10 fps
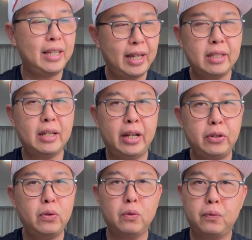Yes, I
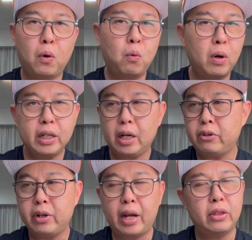do. For
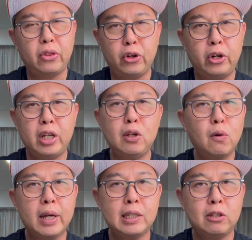130
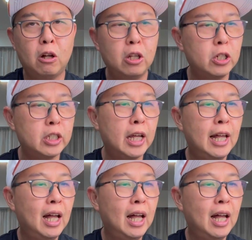US dollars,